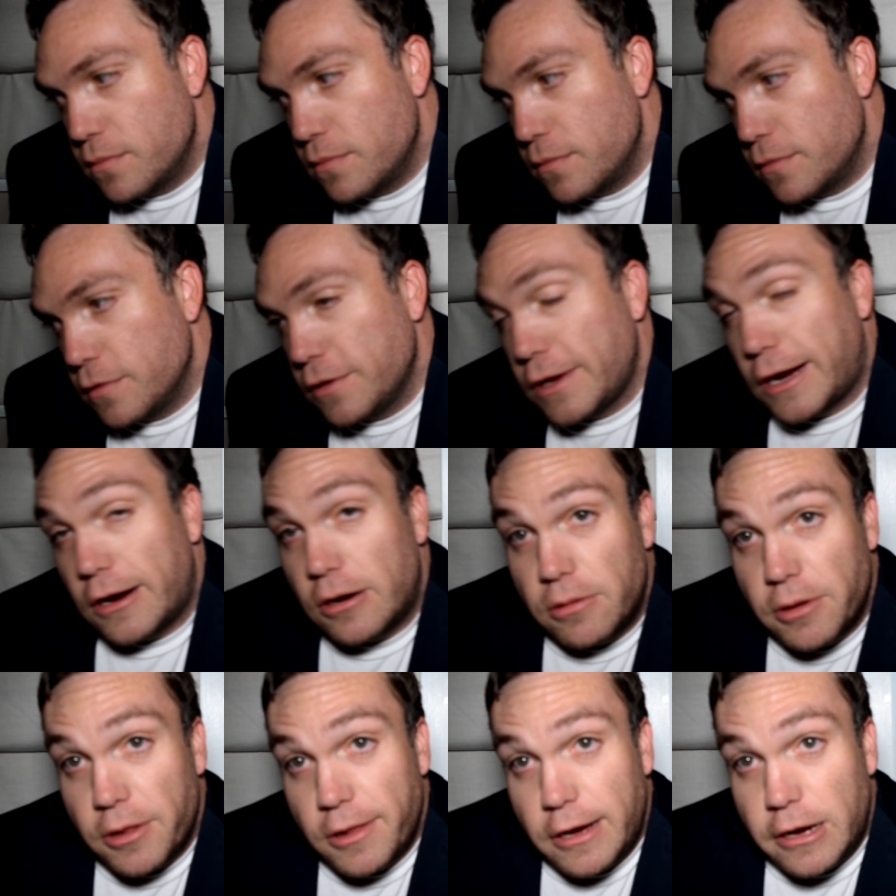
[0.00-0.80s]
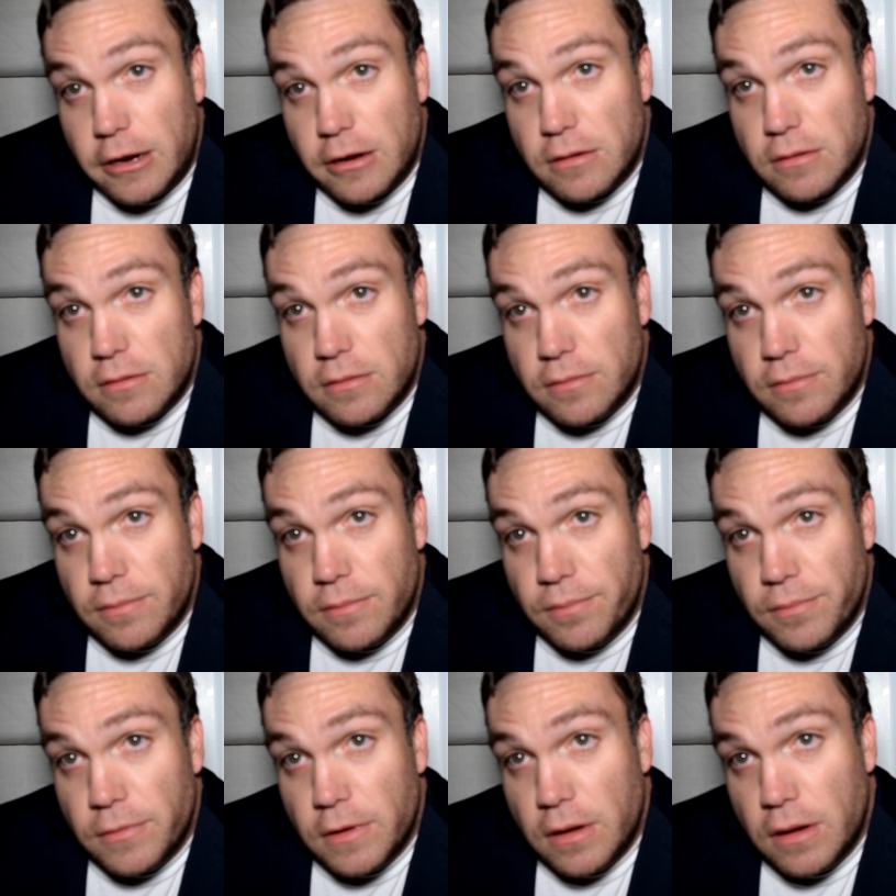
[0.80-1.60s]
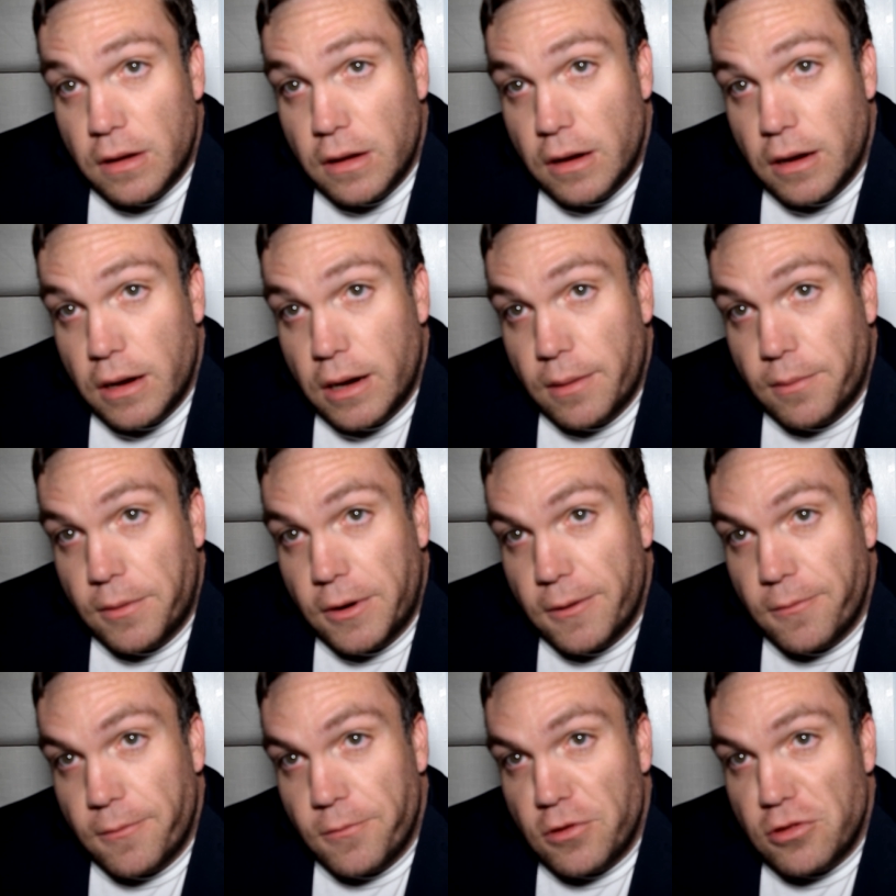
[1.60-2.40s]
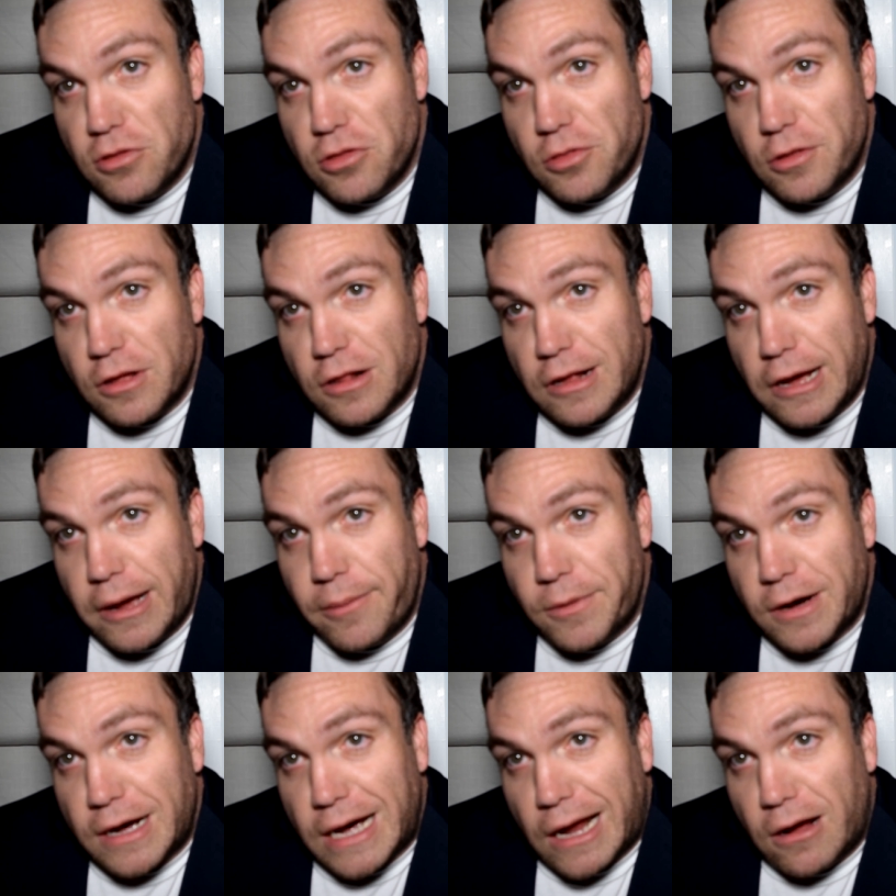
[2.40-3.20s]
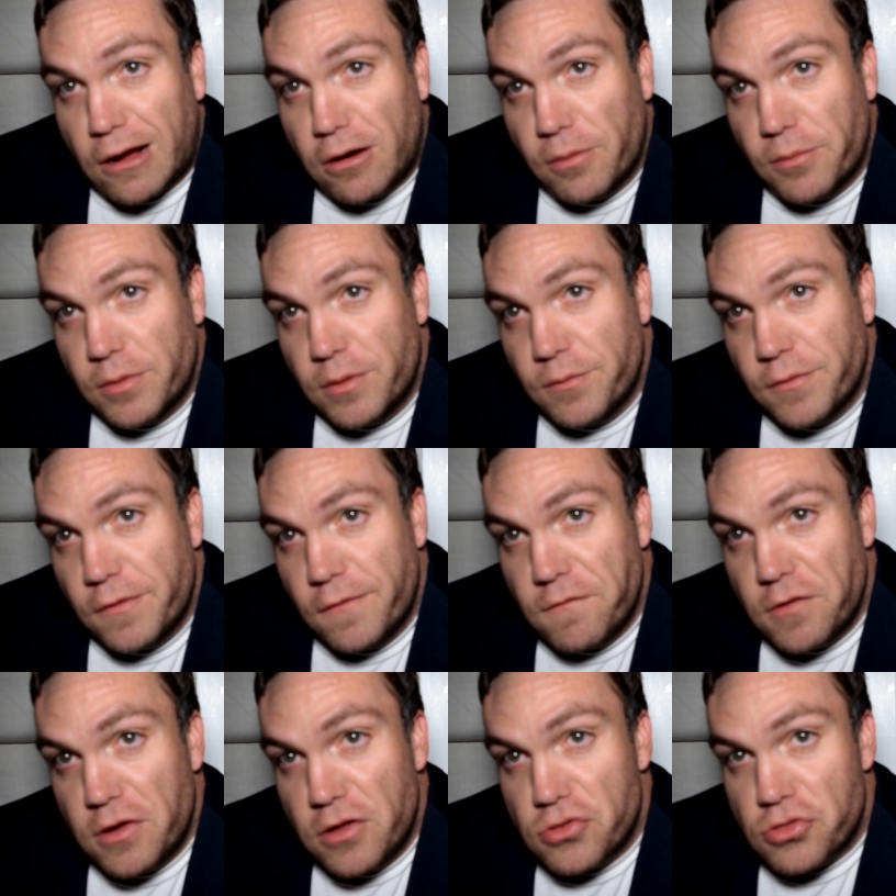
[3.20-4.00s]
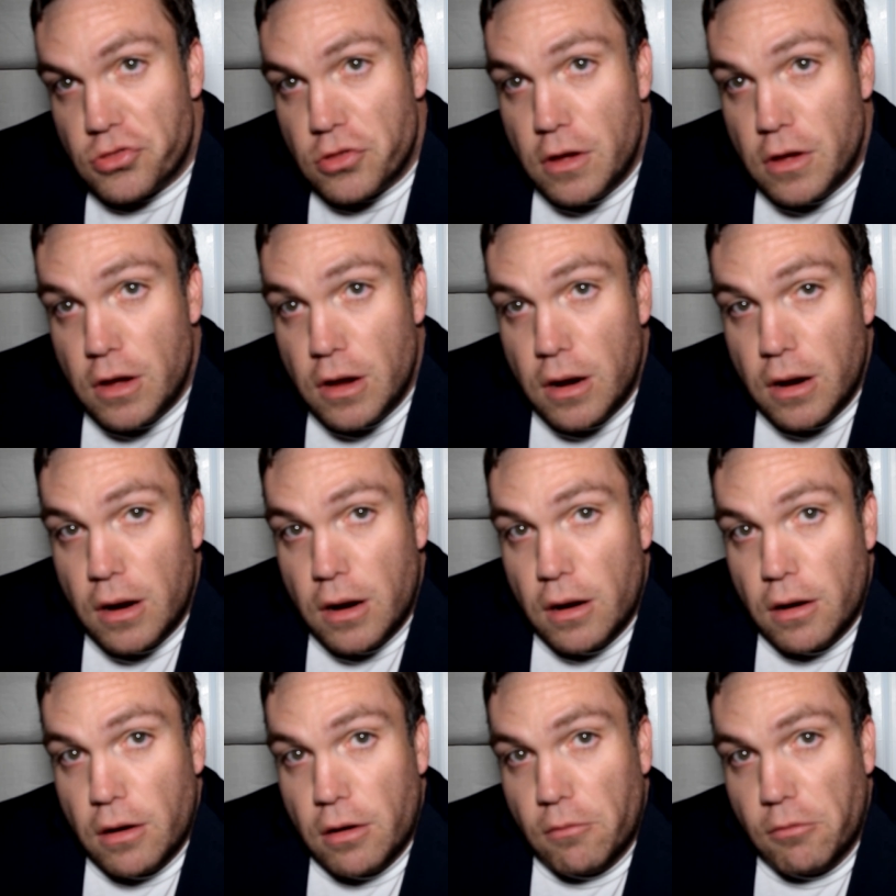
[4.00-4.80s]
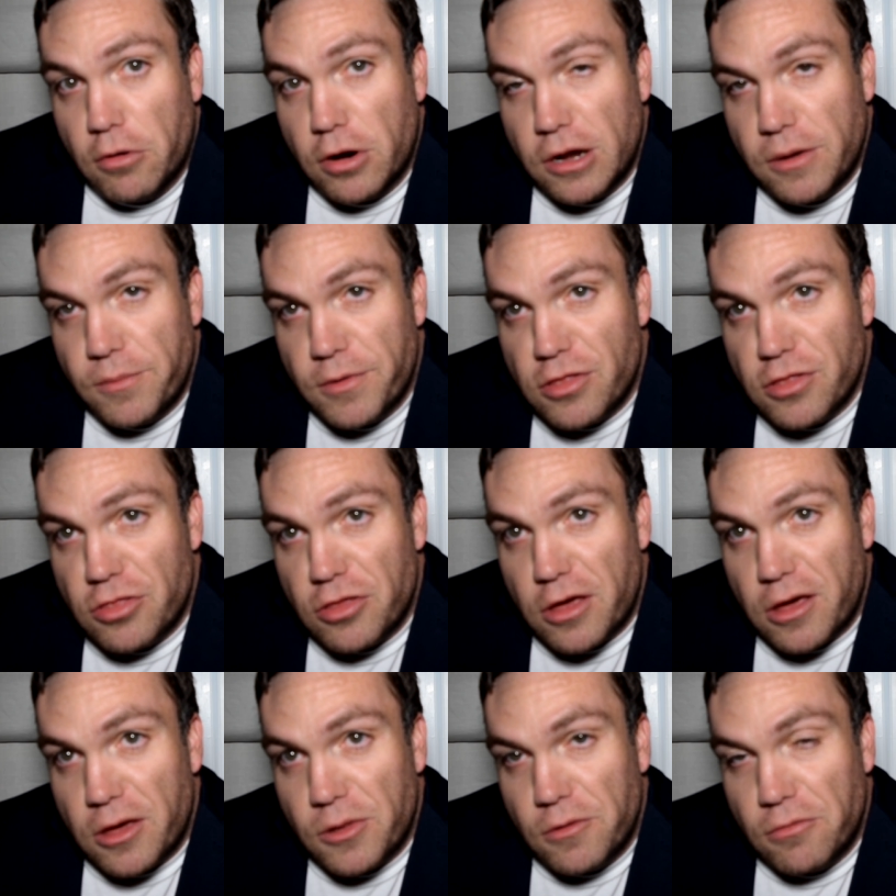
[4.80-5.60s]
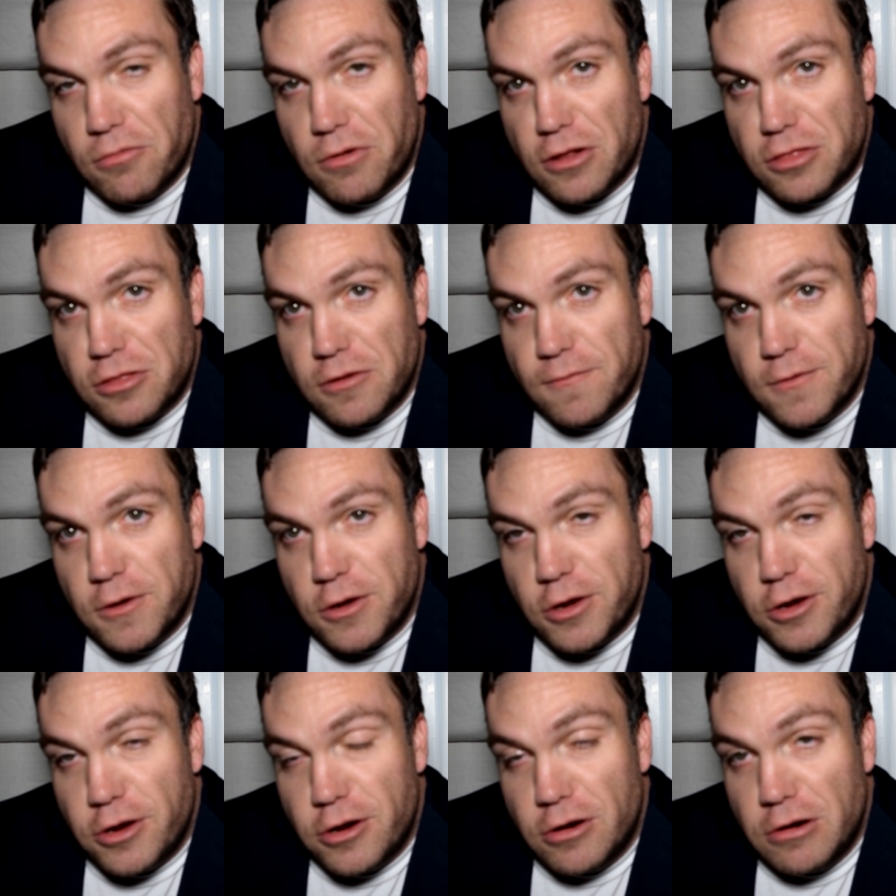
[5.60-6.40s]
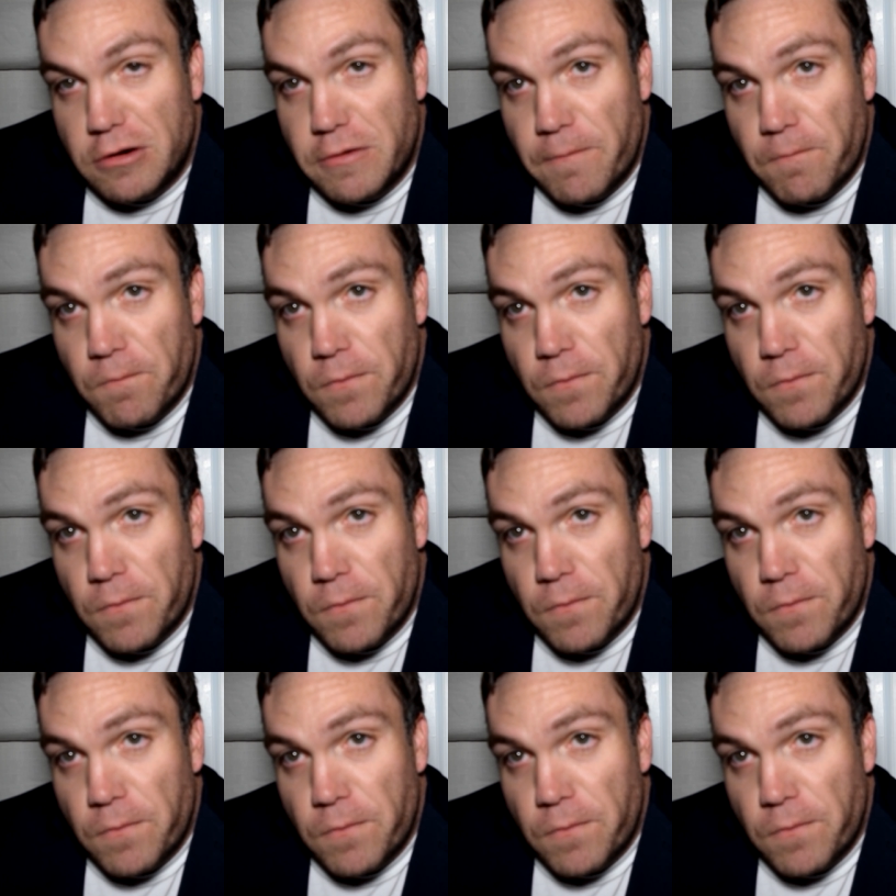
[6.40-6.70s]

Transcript: Not only that, but if this is the type of caliber movies we're going to be seeing the rest of the year,